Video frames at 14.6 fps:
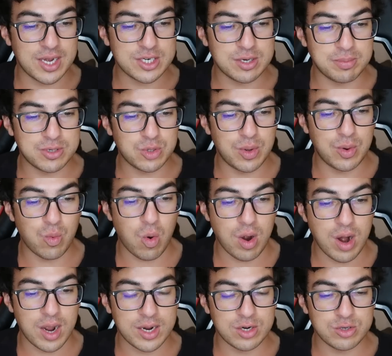election between
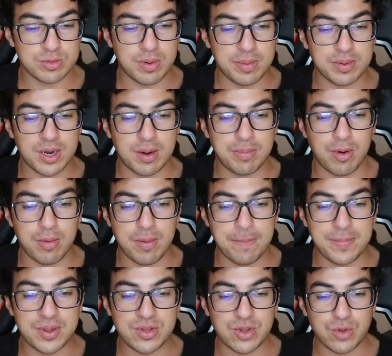Warnock and his Republican
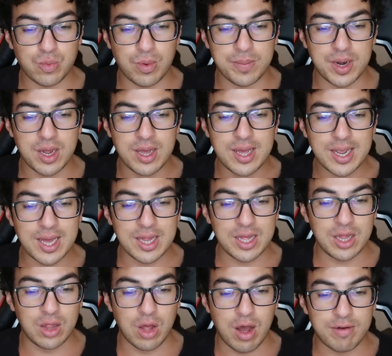opponent, businesswoman
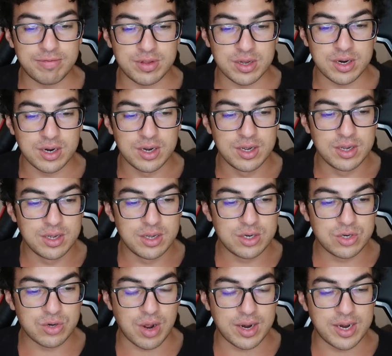Kelly Loeffler,
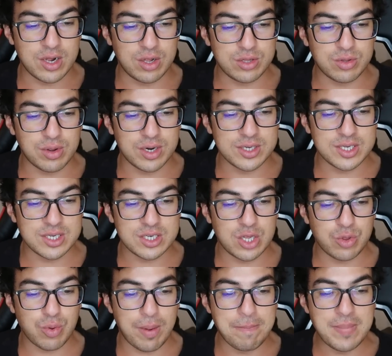drawing nearly
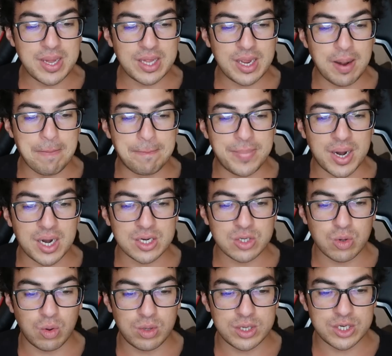363 million
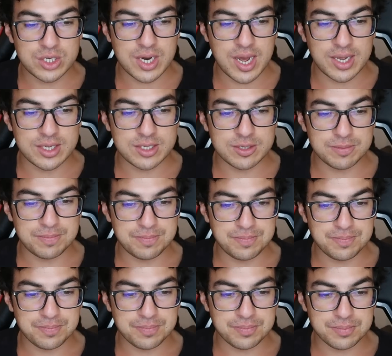bucks. Holy schnikes.
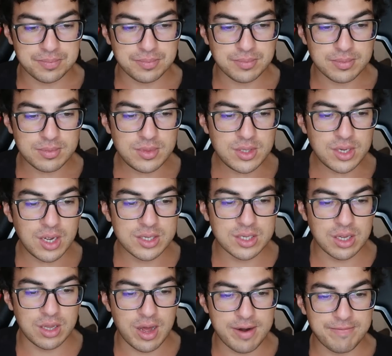
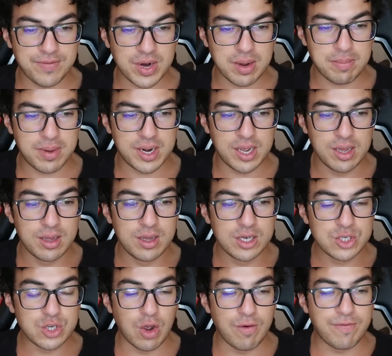It's a lot of freaking money.
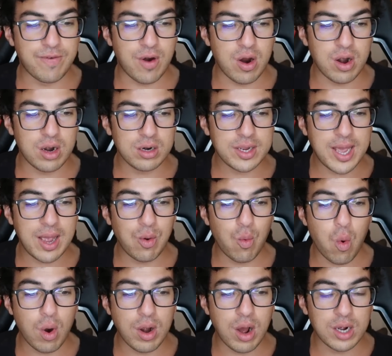So far,
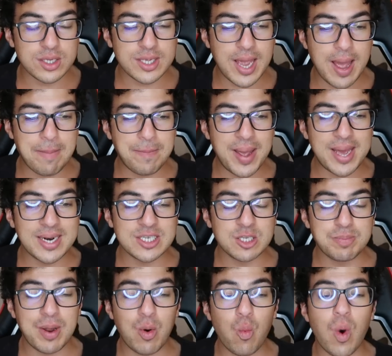Warnock's campaign has
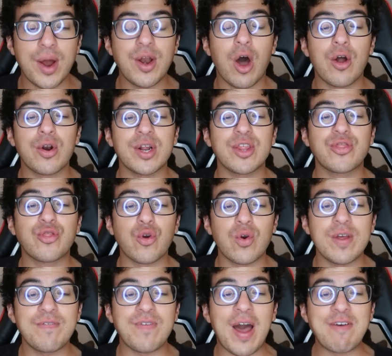spent
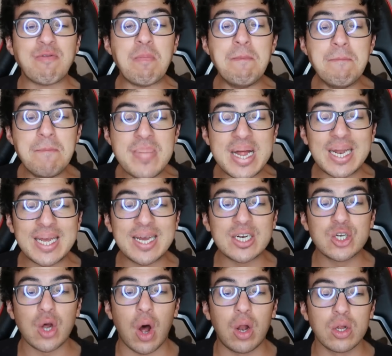$135
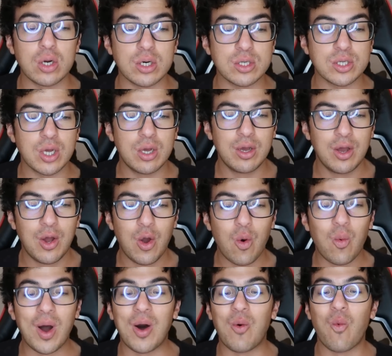million,
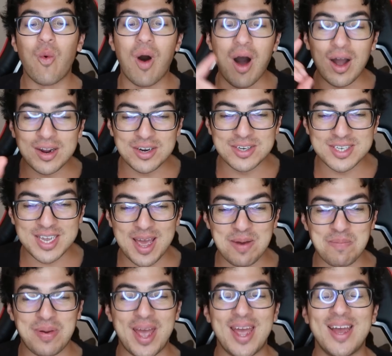while Walker's
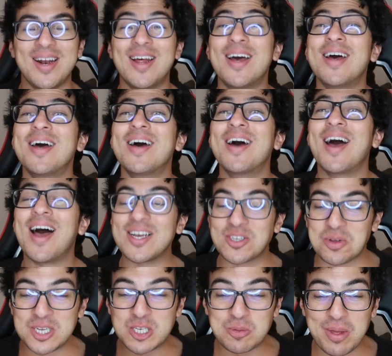campaign
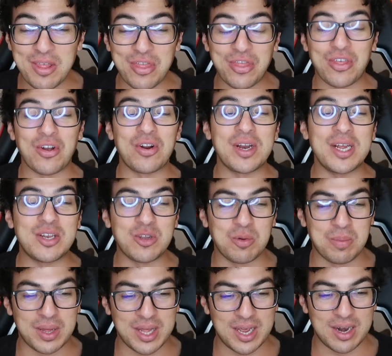has only spent
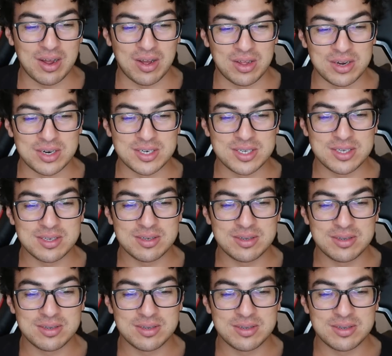$32 million.